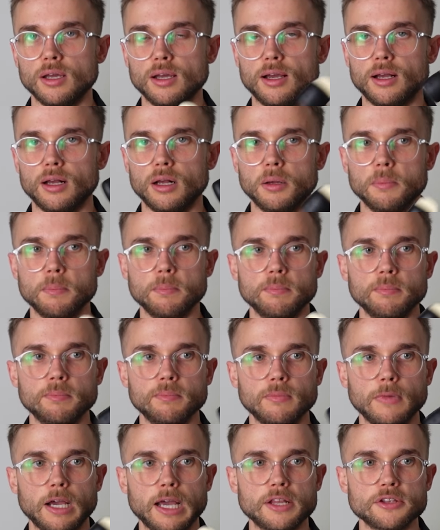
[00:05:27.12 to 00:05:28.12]
and
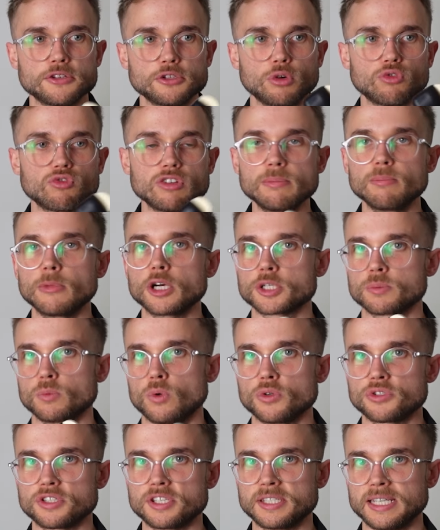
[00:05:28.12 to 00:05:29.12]
it's not really much
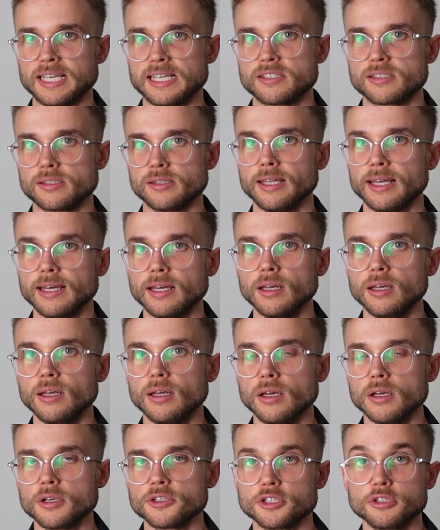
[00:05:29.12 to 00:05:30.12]
more to say to that,
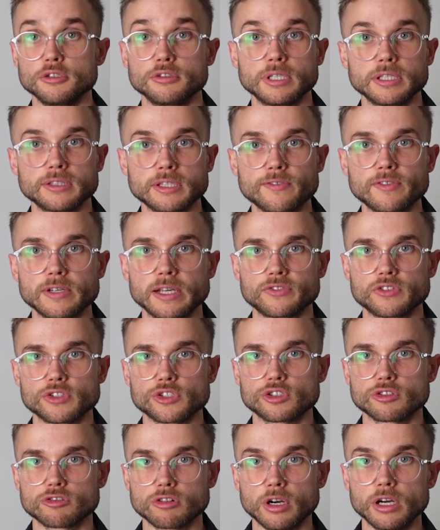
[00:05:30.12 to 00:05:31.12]
so you definitely have to
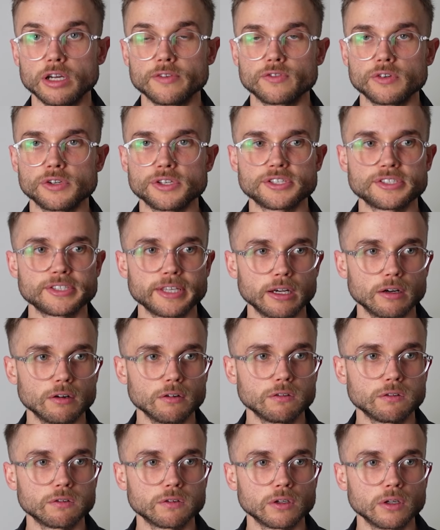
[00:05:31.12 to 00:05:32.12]
try it for
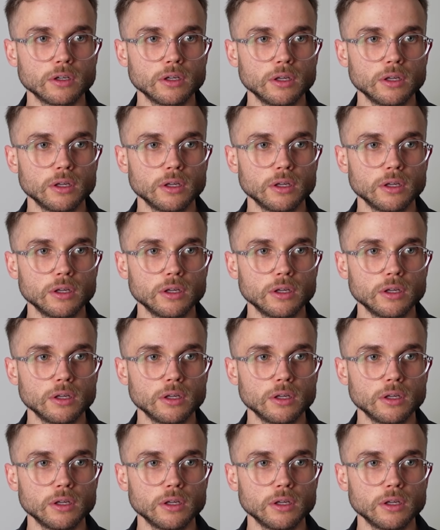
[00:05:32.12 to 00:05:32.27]
yourself.